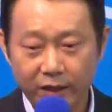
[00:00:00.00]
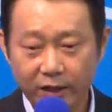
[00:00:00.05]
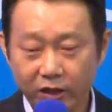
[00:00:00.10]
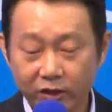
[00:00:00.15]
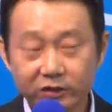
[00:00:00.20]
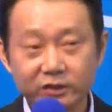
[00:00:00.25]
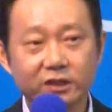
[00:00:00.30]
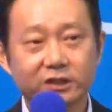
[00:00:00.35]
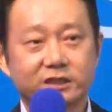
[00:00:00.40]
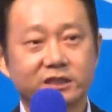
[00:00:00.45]

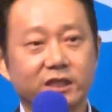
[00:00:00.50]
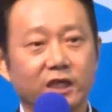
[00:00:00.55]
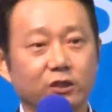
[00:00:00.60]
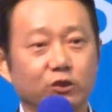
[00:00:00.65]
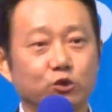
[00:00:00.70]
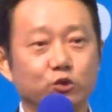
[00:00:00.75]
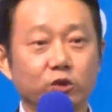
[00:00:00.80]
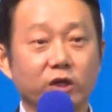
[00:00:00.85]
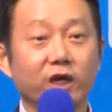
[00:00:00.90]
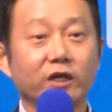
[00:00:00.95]

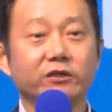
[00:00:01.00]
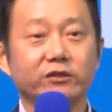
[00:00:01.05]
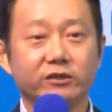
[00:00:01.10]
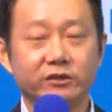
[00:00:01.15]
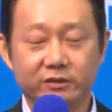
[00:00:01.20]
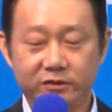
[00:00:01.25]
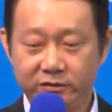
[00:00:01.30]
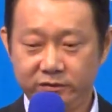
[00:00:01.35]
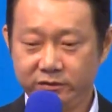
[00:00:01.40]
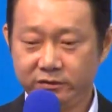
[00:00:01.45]
understand together
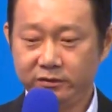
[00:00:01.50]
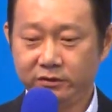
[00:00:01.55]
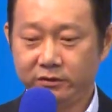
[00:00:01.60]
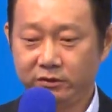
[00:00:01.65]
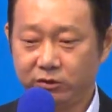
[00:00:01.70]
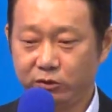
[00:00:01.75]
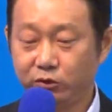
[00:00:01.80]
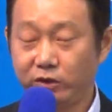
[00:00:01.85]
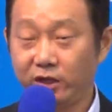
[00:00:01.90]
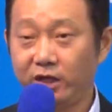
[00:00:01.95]

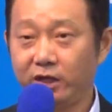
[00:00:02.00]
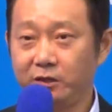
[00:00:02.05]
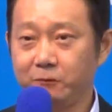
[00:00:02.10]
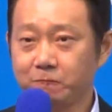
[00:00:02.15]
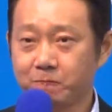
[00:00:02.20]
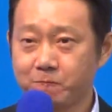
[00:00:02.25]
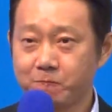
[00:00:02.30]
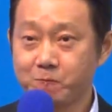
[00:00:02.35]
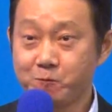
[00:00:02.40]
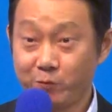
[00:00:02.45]
today.
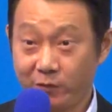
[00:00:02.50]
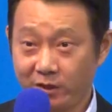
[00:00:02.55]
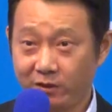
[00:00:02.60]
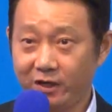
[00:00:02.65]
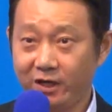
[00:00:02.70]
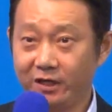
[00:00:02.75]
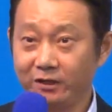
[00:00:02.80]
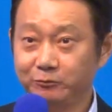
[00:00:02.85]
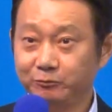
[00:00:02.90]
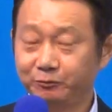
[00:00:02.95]

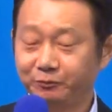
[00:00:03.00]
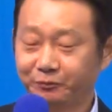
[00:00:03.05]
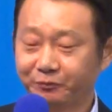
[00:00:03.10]
Okay,